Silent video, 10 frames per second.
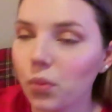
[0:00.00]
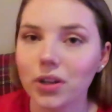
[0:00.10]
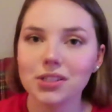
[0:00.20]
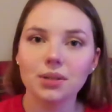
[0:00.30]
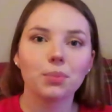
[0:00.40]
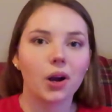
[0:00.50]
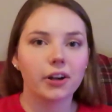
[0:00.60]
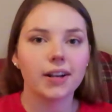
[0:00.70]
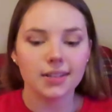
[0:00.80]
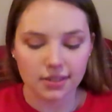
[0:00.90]
works in
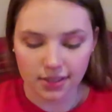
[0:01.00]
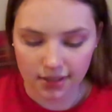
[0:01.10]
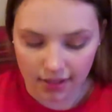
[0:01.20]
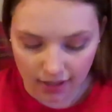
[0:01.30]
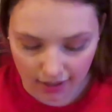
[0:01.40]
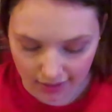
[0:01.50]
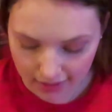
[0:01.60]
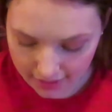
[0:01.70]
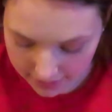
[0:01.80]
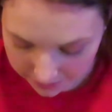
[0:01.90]
progress.
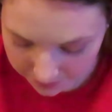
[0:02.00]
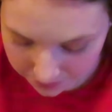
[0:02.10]
I'm